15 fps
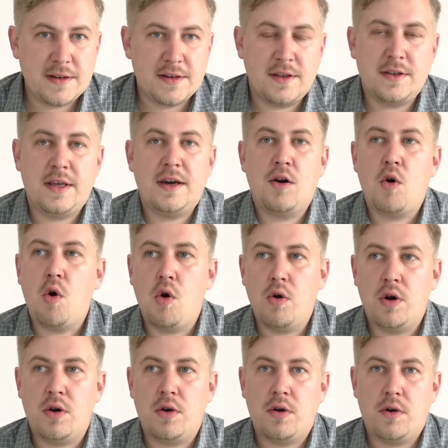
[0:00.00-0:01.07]
the
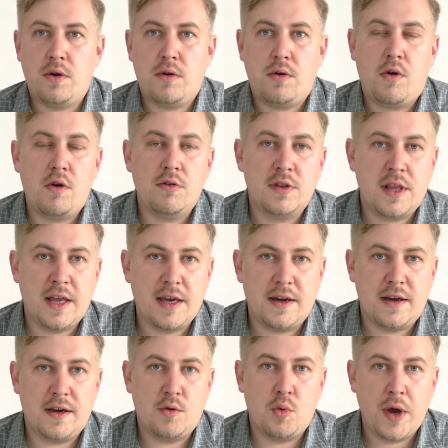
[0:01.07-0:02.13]
only
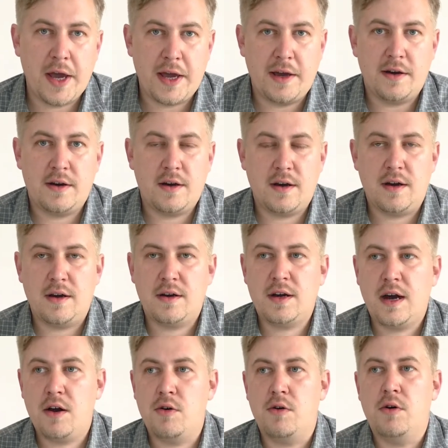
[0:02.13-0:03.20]
way
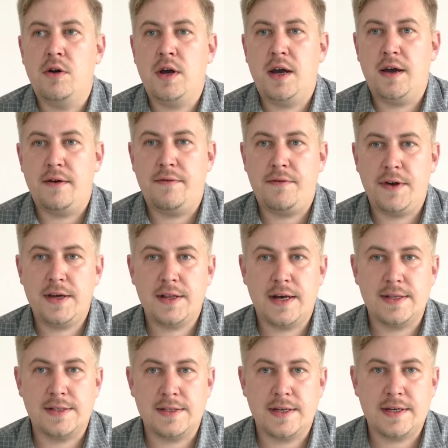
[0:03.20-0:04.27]
how a
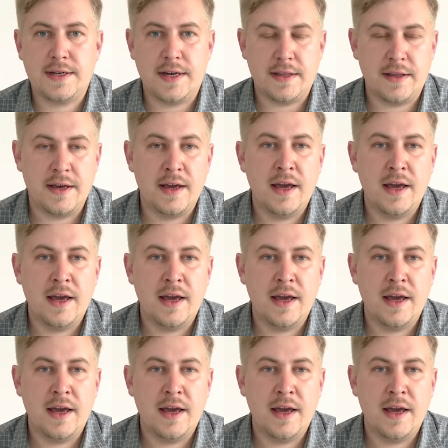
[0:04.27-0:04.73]
freelancer can